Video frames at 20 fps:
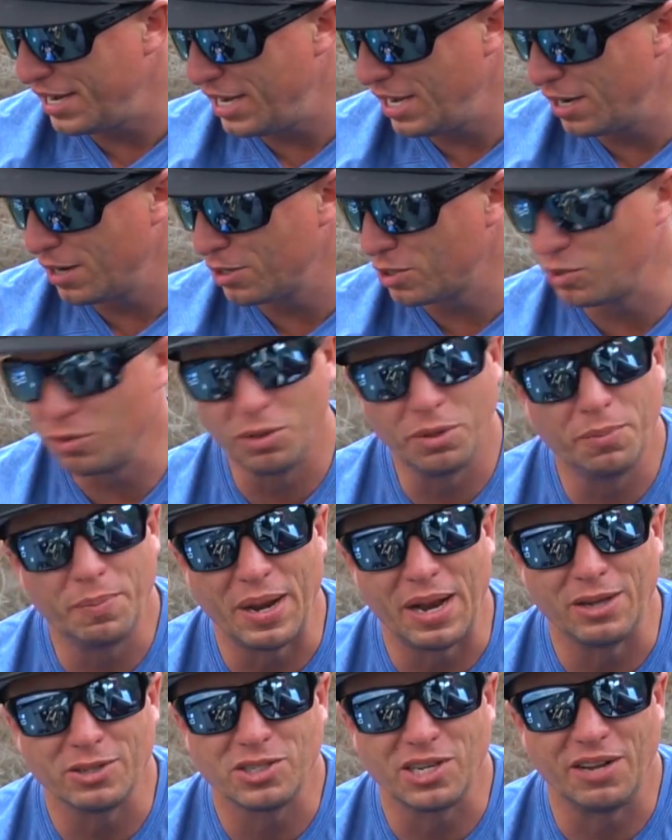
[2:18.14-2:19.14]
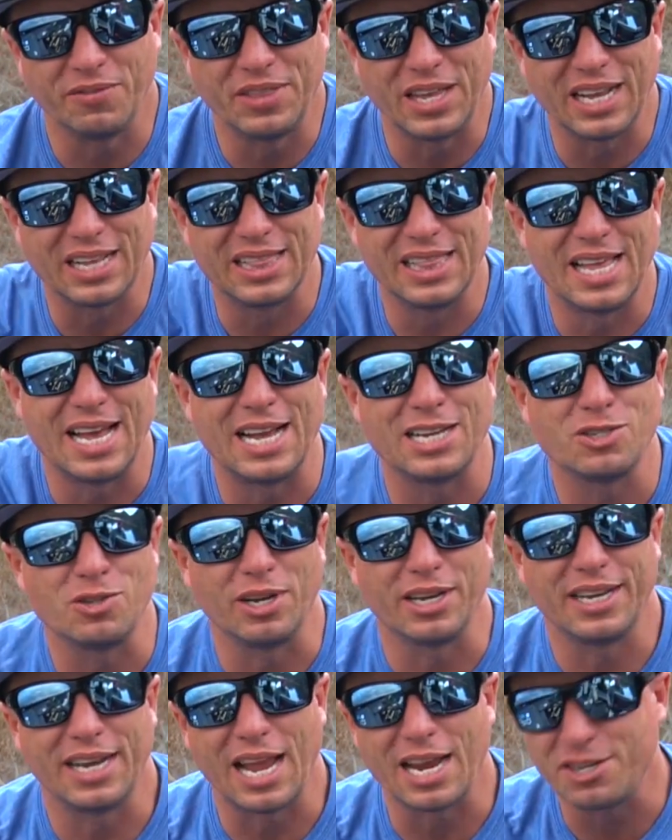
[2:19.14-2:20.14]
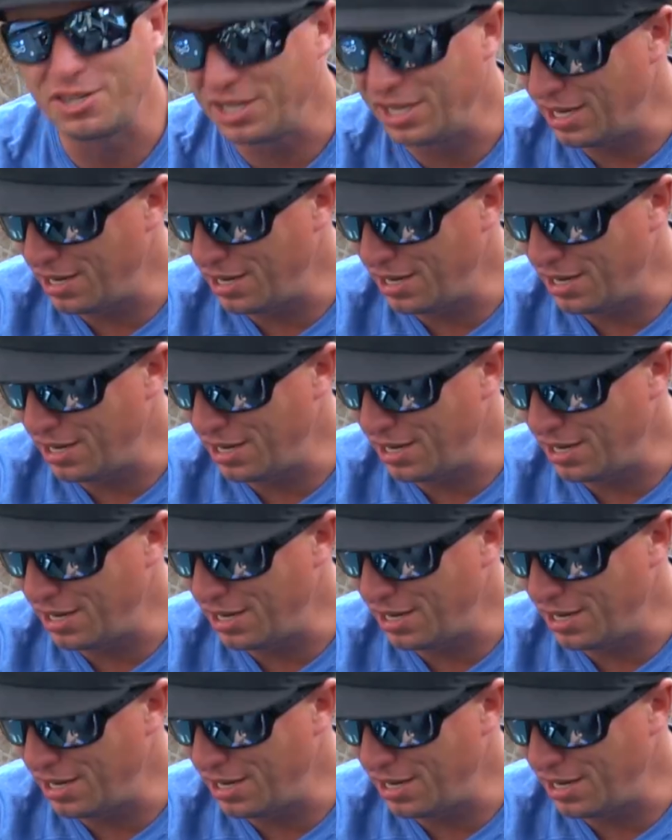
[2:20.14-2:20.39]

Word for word: here so it would bounce off that glass so I could actually